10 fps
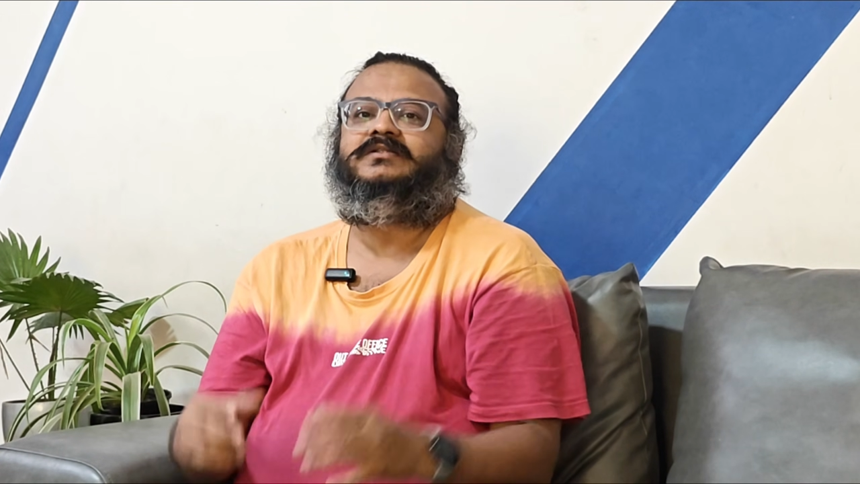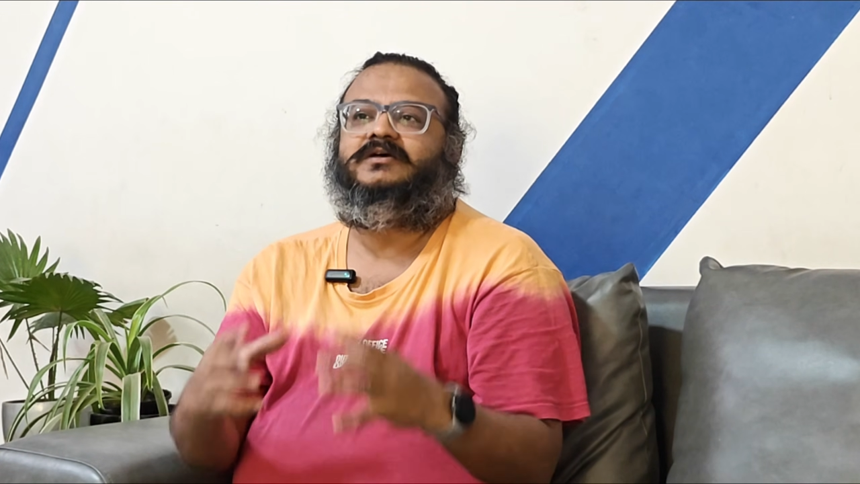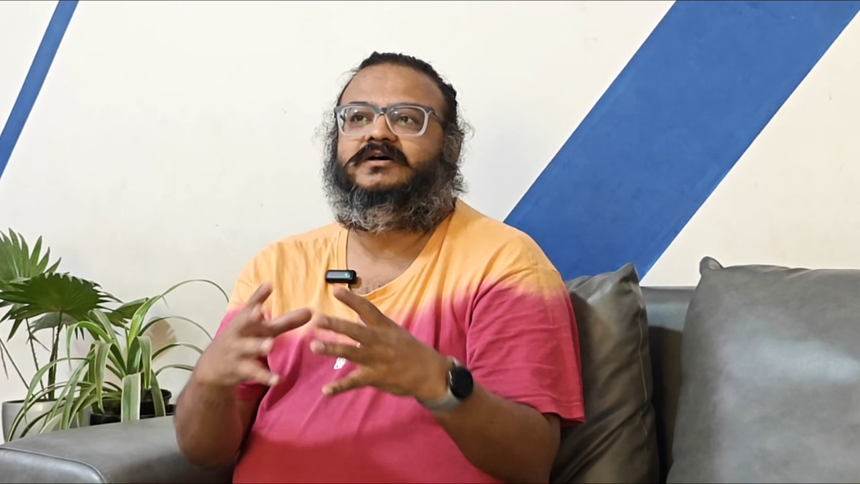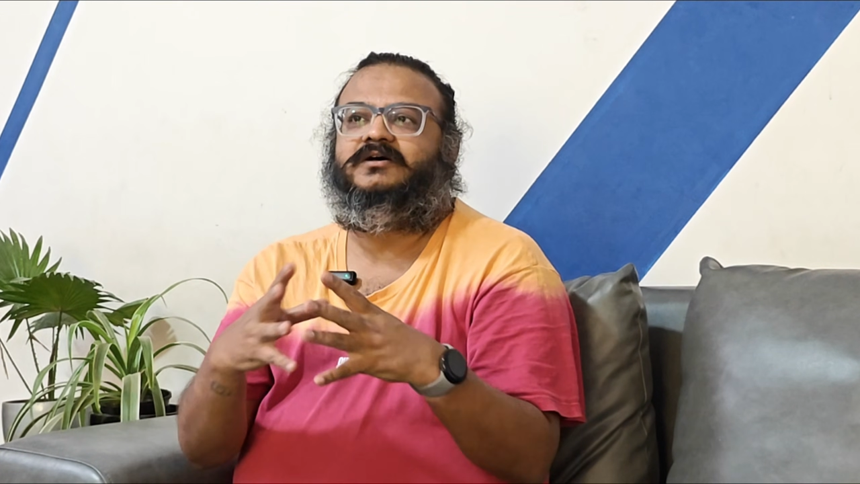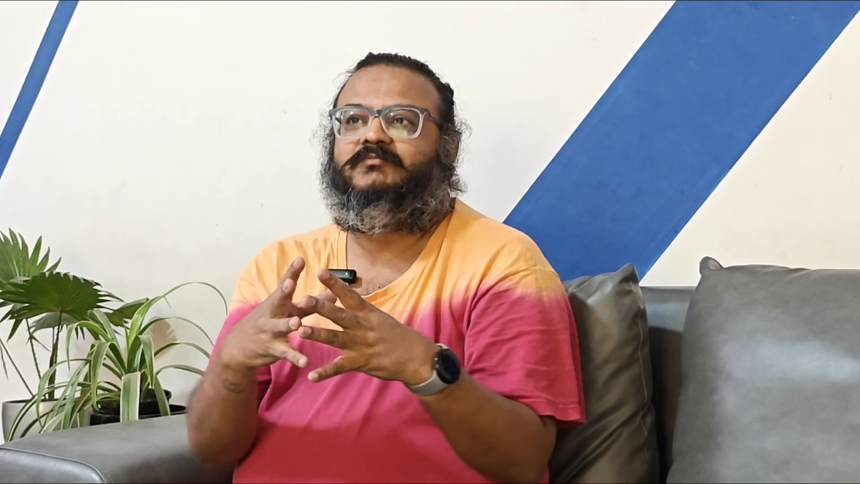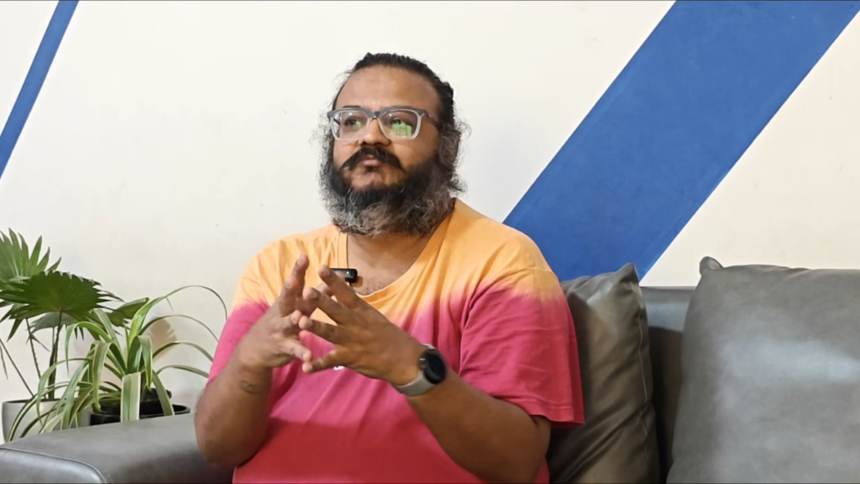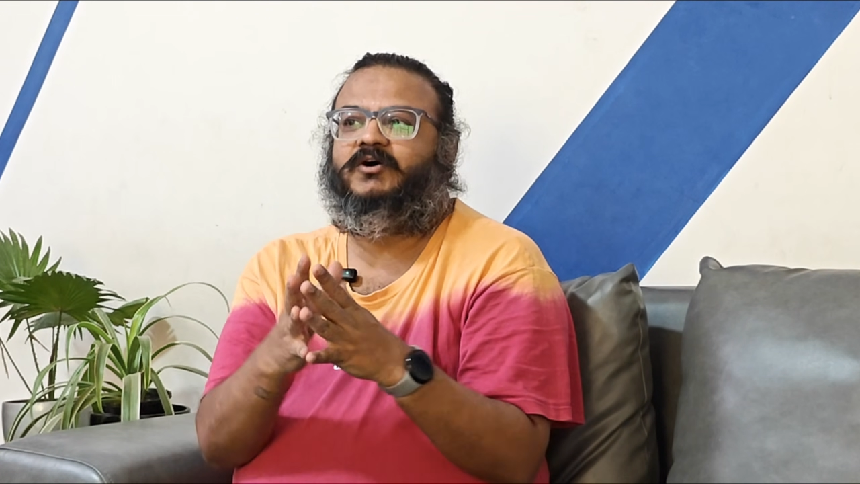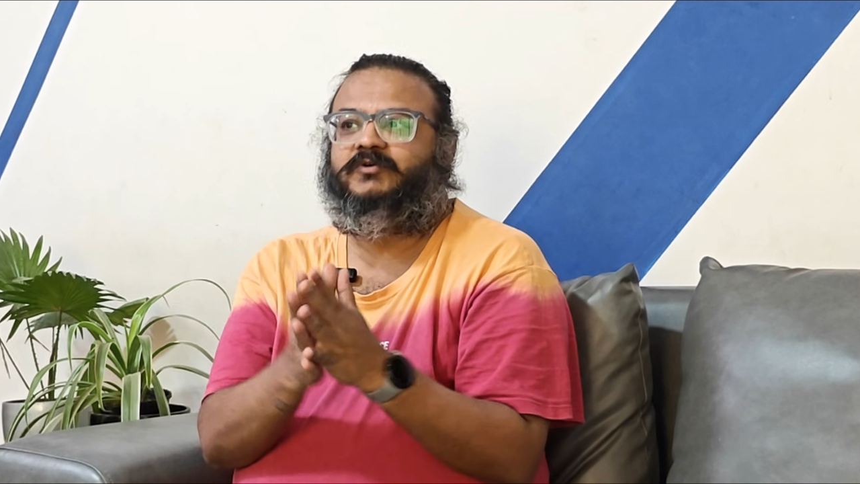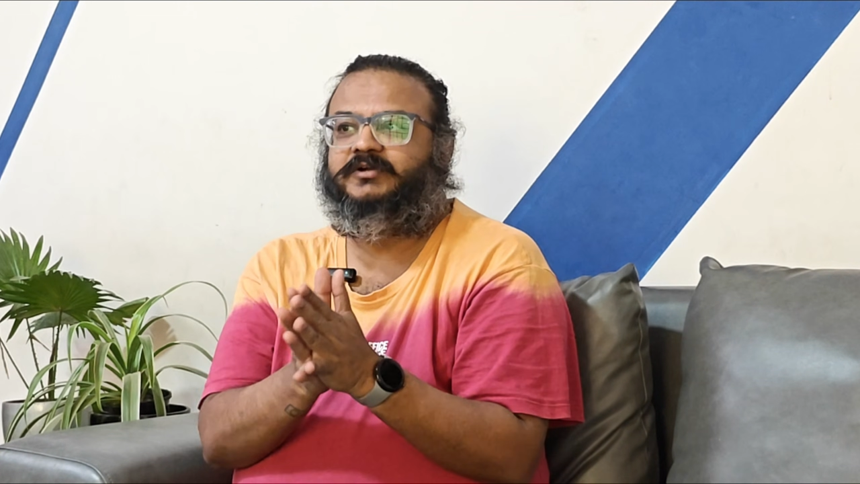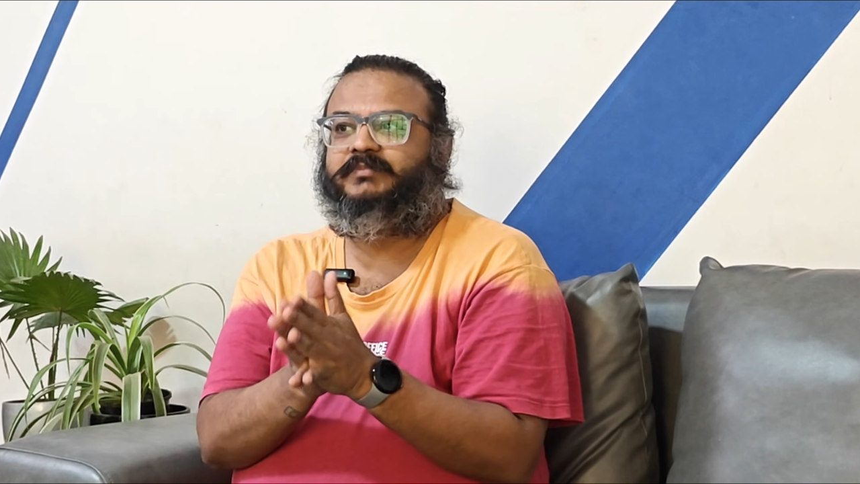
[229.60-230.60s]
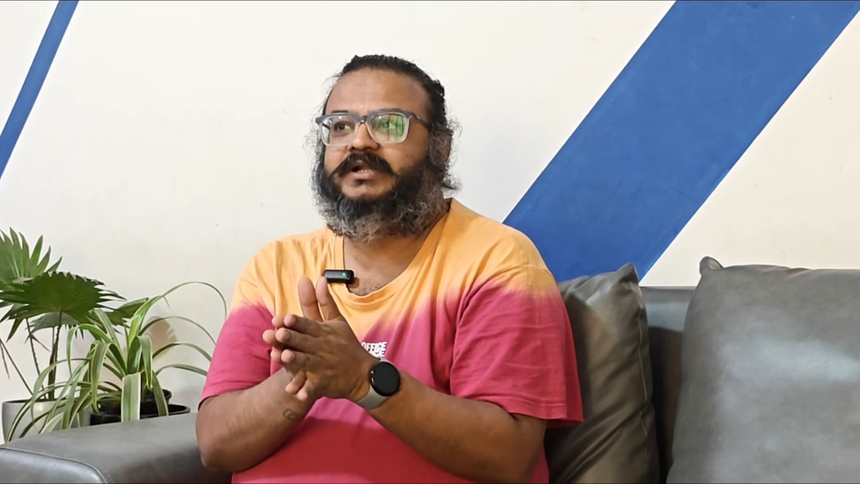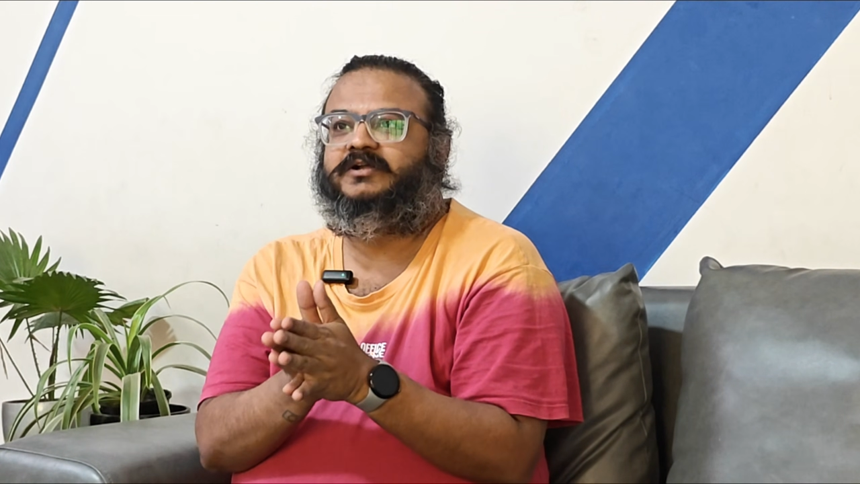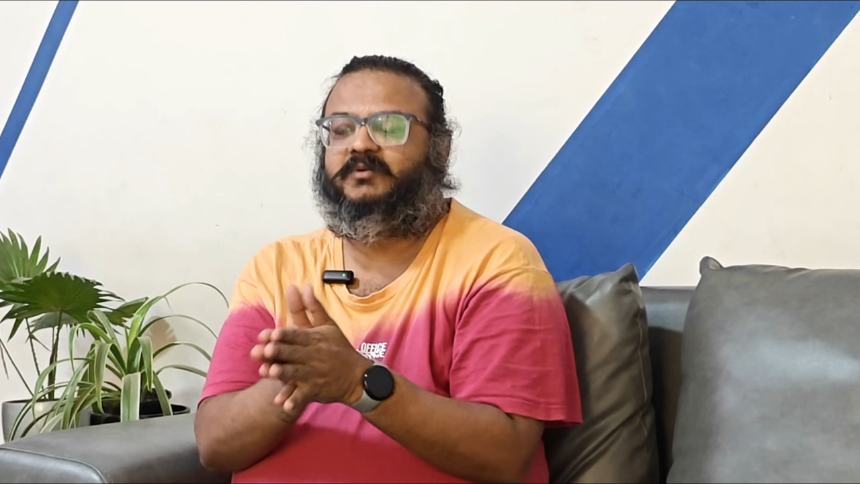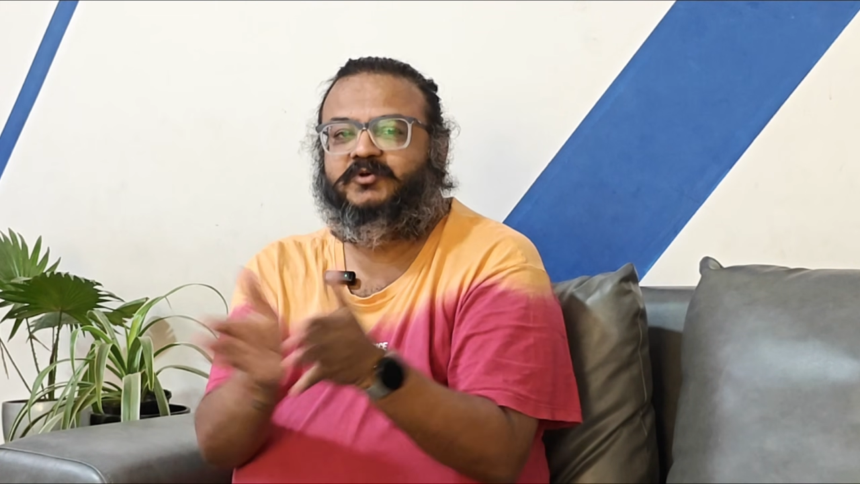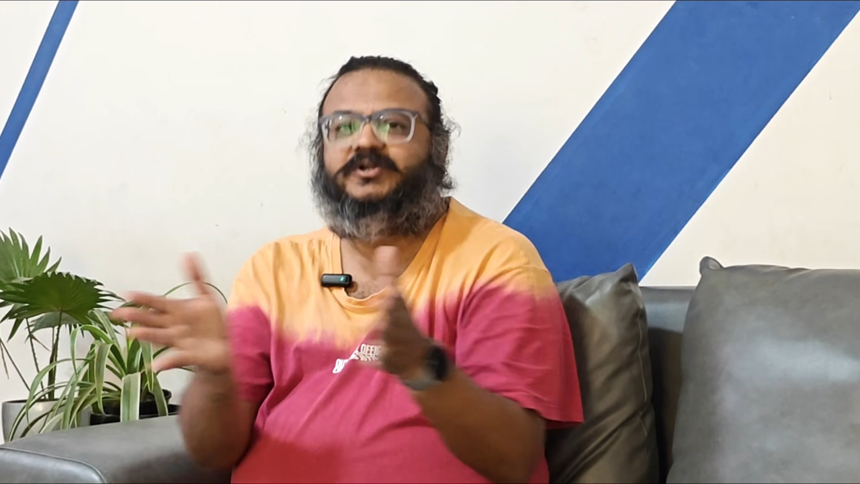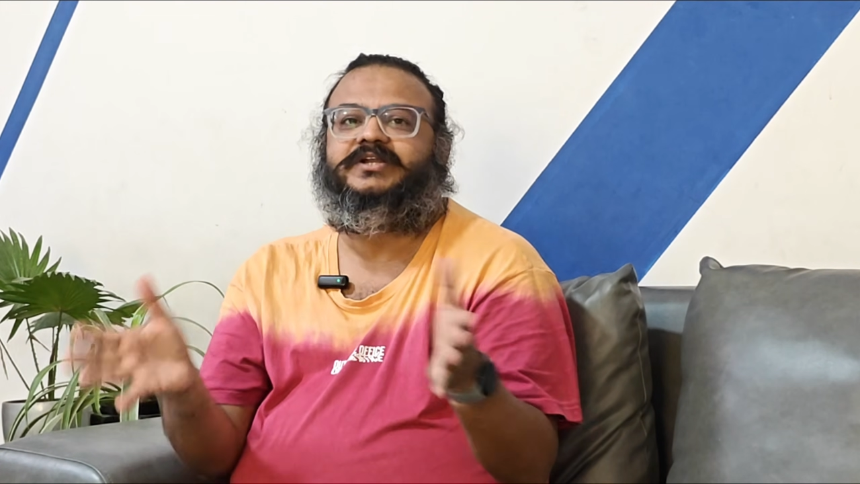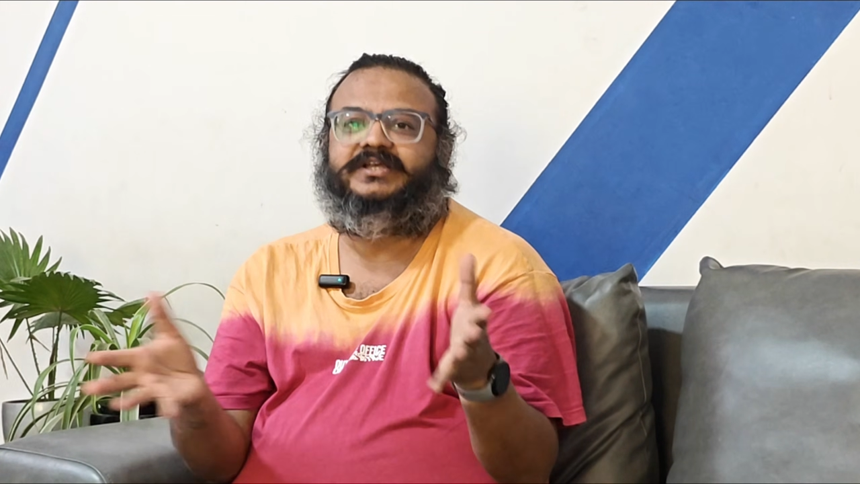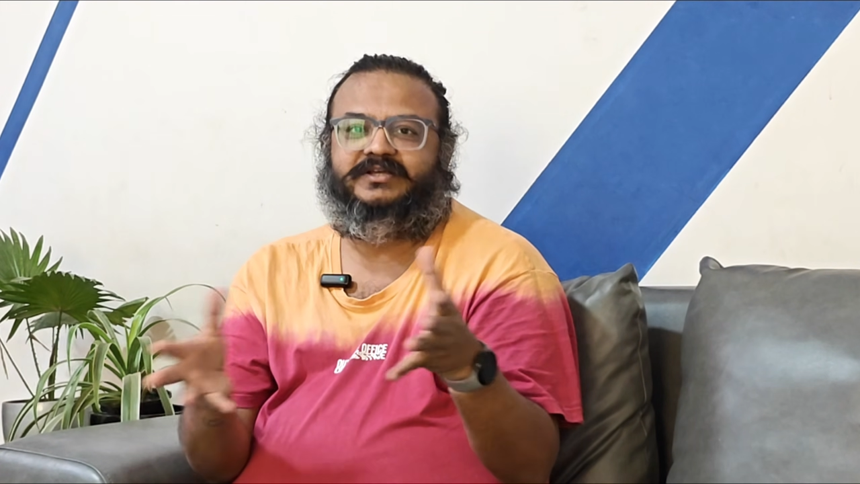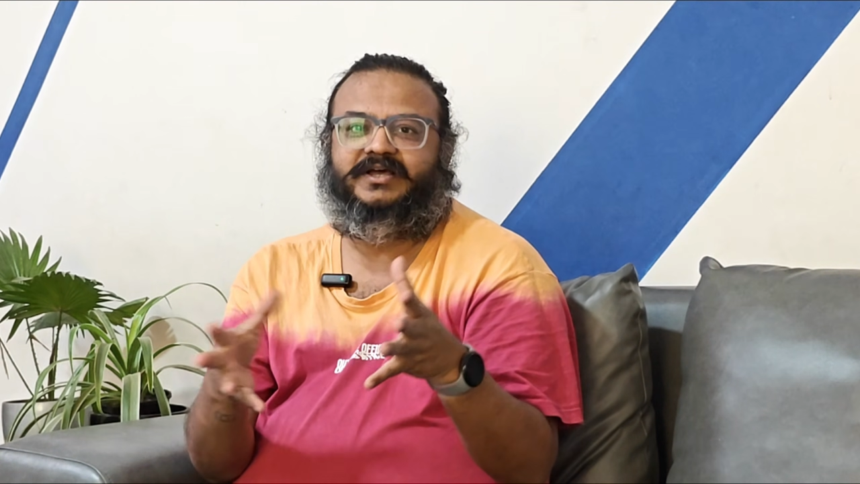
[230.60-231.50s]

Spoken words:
the fountain pen community